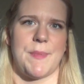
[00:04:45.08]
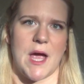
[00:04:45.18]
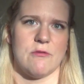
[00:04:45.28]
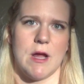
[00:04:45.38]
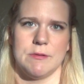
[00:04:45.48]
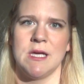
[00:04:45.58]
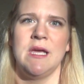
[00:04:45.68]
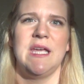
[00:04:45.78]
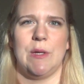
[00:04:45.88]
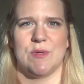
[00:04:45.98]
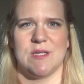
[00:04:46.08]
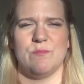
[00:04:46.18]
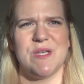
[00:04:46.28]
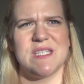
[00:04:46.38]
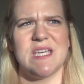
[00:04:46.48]
background. It
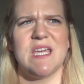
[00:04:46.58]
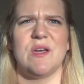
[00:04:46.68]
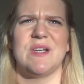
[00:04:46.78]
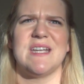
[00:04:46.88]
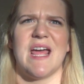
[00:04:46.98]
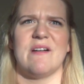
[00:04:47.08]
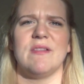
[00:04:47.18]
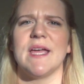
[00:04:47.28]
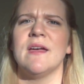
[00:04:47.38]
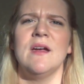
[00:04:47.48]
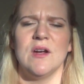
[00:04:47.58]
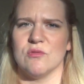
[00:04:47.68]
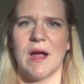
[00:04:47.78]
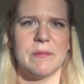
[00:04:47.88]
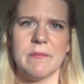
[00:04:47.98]
wasn't busy. It didn't have like
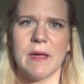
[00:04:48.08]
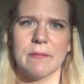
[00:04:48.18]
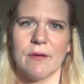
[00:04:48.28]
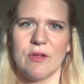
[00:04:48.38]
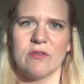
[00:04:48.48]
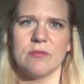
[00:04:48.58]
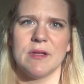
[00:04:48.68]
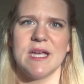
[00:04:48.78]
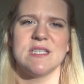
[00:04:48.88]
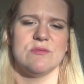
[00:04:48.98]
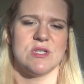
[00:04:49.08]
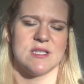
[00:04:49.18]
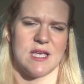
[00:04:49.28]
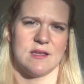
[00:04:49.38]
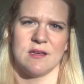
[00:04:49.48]
wrapping paper all over the place. It was
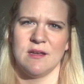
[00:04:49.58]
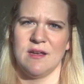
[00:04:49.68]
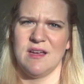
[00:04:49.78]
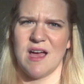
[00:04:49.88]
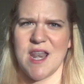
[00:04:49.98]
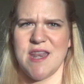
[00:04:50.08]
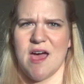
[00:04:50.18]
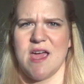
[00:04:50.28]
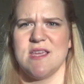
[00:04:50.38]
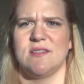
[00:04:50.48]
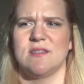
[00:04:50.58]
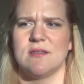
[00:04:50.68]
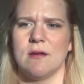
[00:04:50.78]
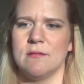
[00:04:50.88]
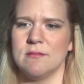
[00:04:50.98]
just like a
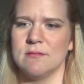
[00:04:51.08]
nice